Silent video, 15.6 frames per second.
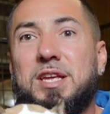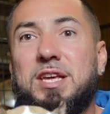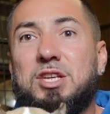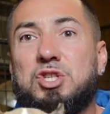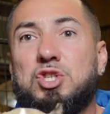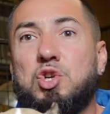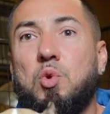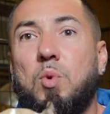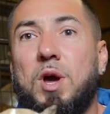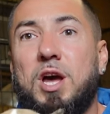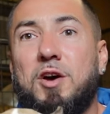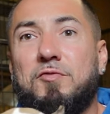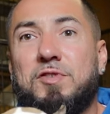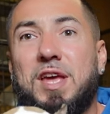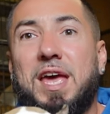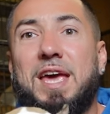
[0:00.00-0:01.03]
eat
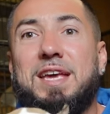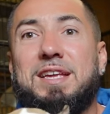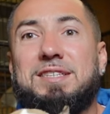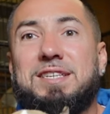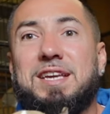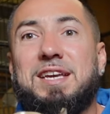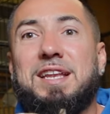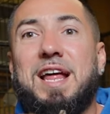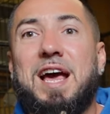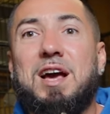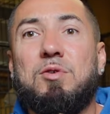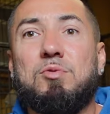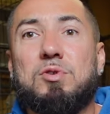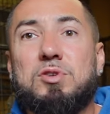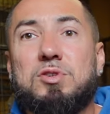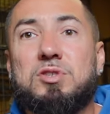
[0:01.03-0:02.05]
12 to 18
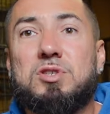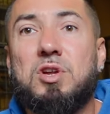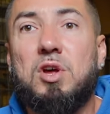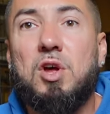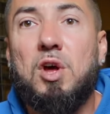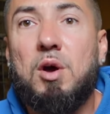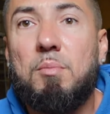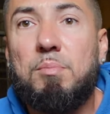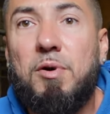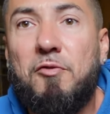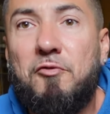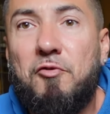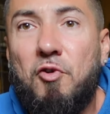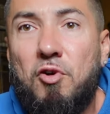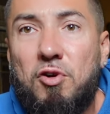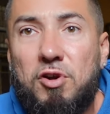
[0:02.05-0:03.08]
hours
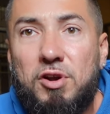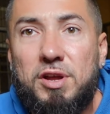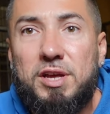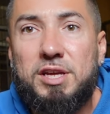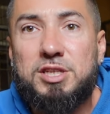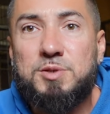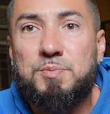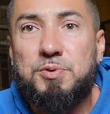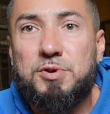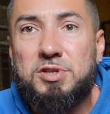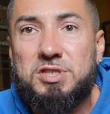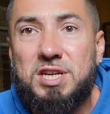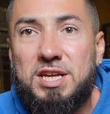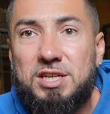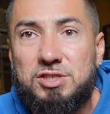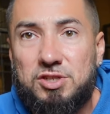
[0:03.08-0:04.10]
before its
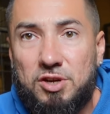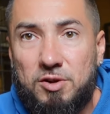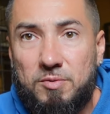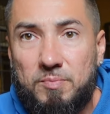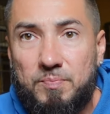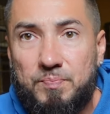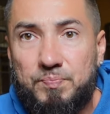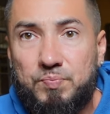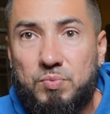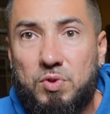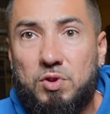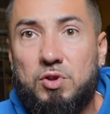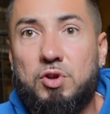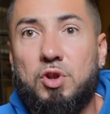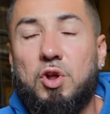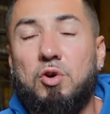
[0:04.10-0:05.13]
procedure,
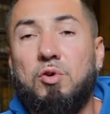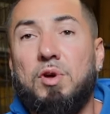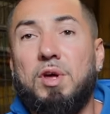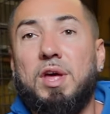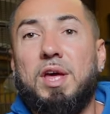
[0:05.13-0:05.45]
you know.